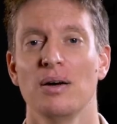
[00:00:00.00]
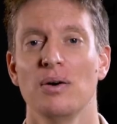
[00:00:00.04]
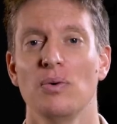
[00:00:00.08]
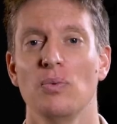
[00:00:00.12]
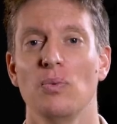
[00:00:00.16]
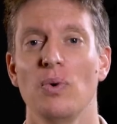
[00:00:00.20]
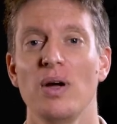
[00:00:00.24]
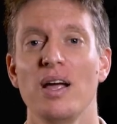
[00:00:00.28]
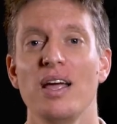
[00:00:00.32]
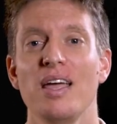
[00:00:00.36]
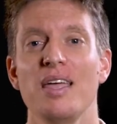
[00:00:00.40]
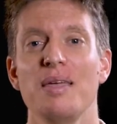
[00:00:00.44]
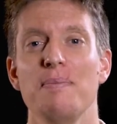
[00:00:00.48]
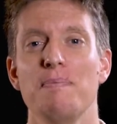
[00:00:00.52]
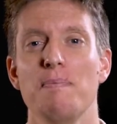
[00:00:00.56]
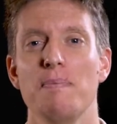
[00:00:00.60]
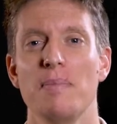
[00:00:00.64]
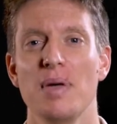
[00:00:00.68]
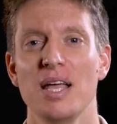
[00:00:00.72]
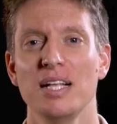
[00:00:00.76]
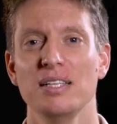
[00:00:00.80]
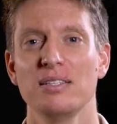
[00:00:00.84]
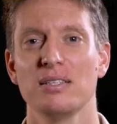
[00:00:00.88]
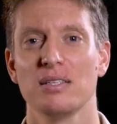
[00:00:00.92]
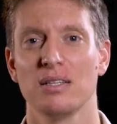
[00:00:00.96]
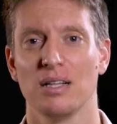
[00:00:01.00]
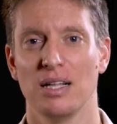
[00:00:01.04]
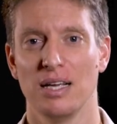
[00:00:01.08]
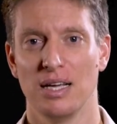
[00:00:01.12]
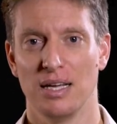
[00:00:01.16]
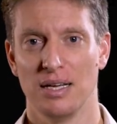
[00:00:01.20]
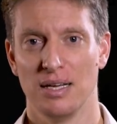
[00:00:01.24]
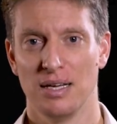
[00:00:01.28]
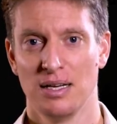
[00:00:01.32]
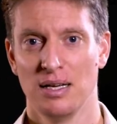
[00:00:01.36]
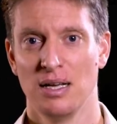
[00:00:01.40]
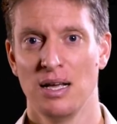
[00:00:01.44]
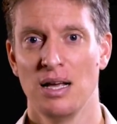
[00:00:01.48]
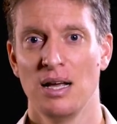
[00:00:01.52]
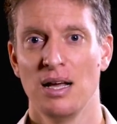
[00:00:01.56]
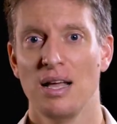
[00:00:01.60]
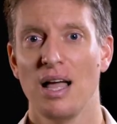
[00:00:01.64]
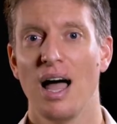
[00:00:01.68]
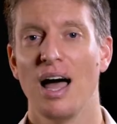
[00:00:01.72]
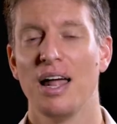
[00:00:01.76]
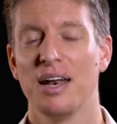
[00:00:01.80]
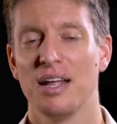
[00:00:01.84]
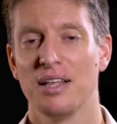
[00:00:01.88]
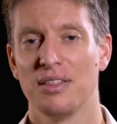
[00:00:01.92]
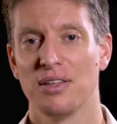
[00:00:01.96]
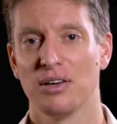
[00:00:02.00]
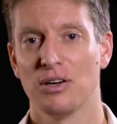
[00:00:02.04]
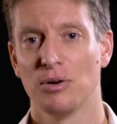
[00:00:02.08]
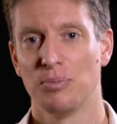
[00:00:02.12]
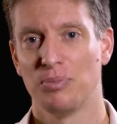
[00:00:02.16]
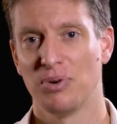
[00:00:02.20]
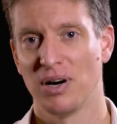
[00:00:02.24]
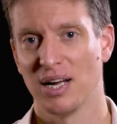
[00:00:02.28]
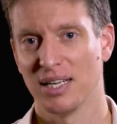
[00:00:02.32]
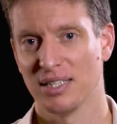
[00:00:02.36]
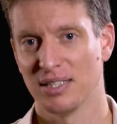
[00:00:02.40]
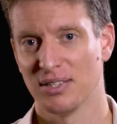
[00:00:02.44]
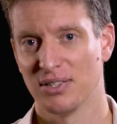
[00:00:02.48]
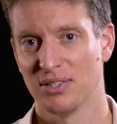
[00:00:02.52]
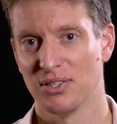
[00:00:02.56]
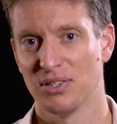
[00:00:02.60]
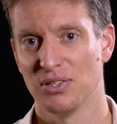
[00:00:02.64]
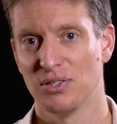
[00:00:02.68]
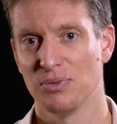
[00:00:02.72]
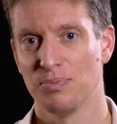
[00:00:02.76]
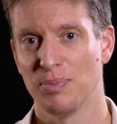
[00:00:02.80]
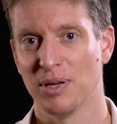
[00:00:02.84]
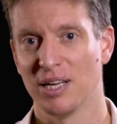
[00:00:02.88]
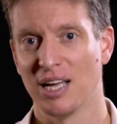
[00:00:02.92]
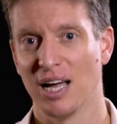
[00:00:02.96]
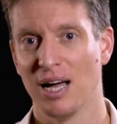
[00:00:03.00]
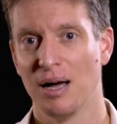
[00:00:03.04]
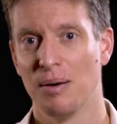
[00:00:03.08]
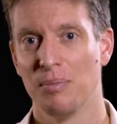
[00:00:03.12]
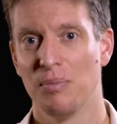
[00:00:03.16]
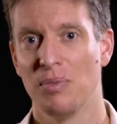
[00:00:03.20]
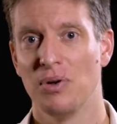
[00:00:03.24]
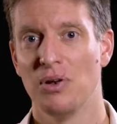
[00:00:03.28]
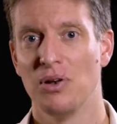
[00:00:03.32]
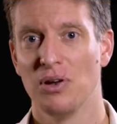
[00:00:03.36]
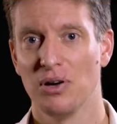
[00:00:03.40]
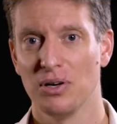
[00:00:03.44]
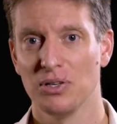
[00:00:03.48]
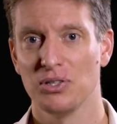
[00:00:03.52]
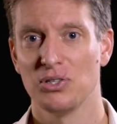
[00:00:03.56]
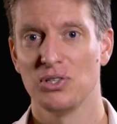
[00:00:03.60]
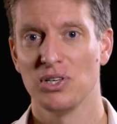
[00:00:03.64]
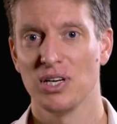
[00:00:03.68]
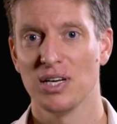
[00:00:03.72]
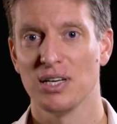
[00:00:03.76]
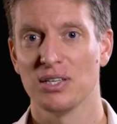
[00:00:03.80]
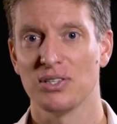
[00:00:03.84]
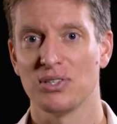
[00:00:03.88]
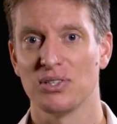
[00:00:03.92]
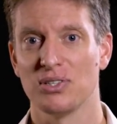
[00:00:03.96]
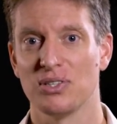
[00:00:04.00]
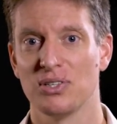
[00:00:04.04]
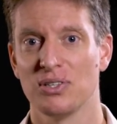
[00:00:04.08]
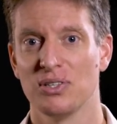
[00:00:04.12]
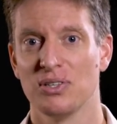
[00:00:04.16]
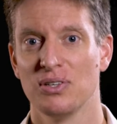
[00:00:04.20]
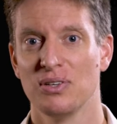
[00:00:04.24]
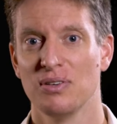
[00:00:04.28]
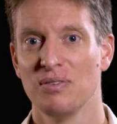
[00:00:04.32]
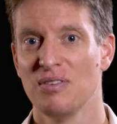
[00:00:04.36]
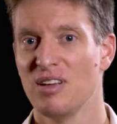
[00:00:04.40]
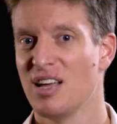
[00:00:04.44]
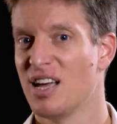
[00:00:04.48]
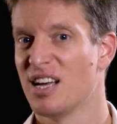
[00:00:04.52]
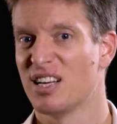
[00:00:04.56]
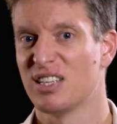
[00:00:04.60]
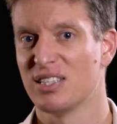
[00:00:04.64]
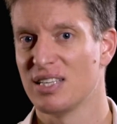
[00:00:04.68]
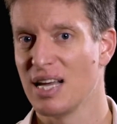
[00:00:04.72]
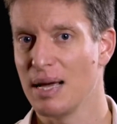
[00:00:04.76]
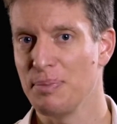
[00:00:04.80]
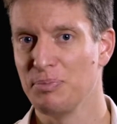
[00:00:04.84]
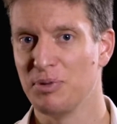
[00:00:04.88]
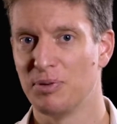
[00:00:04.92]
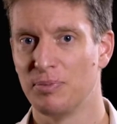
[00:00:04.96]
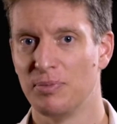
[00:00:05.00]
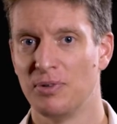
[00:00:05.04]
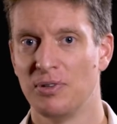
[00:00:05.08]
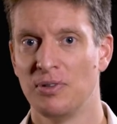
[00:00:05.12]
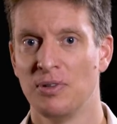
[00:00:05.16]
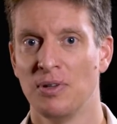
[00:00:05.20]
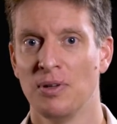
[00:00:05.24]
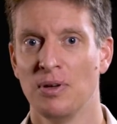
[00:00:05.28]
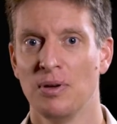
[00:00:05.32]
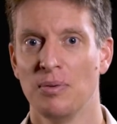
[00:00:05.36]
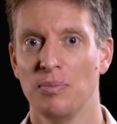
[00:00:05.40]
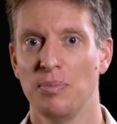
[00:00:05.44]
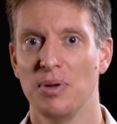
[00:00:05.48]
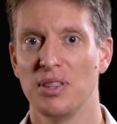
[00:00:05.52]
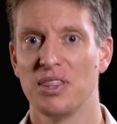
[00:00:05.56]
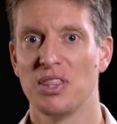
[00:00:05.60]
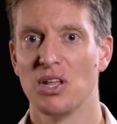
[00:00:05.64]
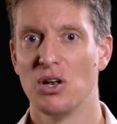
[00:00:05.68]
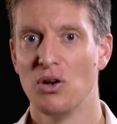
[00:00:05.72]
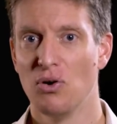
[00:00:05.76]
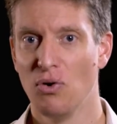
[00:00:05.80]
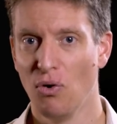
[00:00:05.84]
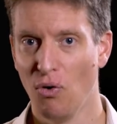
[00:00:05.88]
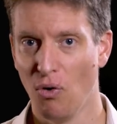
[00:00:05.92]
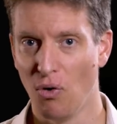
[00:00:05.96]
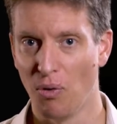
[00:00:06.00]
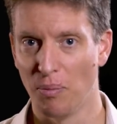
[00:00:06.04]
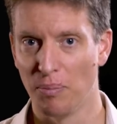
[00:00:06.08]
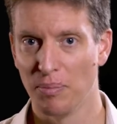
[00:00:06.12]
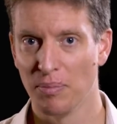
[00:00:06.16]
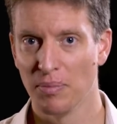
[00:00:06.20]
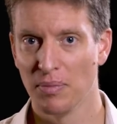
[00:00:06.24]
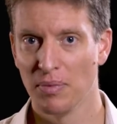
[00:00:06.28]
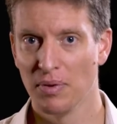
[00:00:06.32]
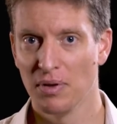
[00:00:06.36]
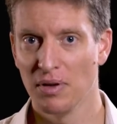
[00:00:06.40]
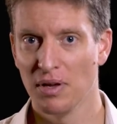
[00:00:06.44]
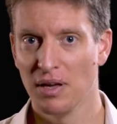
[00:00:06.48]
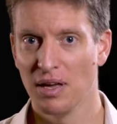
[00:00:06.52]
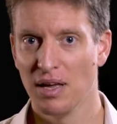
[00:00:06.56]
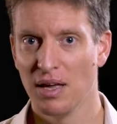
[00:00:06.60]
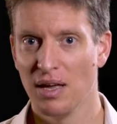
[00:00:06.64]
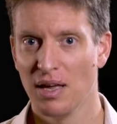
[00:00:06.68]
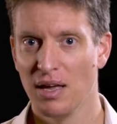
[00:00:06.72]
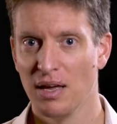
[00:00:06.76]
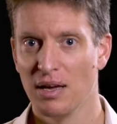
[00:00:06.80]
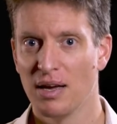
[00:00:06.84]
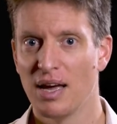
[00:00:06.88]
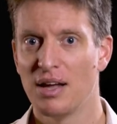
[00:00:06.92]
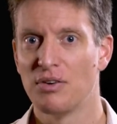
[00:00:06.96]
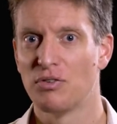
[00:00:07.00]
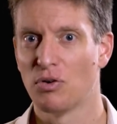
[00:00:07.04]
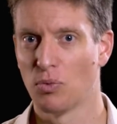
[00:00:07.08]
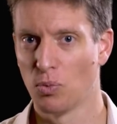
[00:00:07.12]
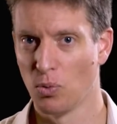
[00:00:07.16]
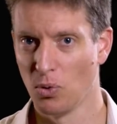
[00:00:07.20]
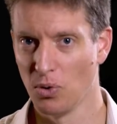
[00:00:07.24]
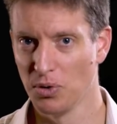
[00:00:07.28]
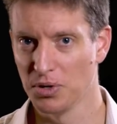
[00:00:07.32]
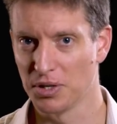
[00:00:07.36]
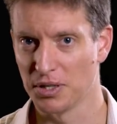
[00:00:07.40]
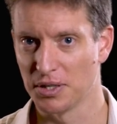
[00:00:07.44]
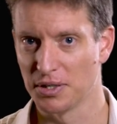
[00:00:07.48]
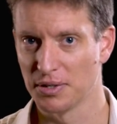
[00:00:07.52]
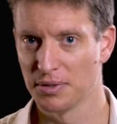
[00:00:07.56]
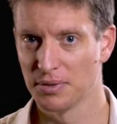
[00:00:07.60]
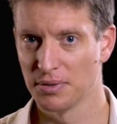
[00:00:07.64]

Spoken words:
where immensely unethical practices become not just accepted, but the norm and rewarded.